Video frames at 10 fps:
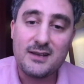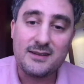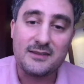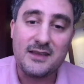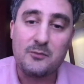
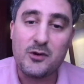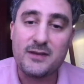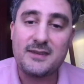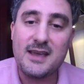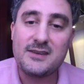the
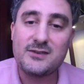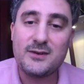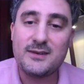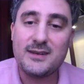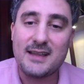
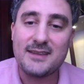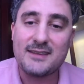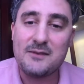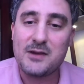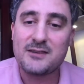depreciation, and the
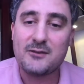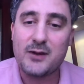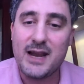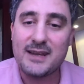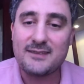
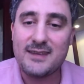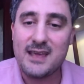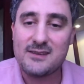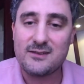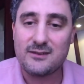
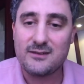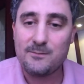dematerialization.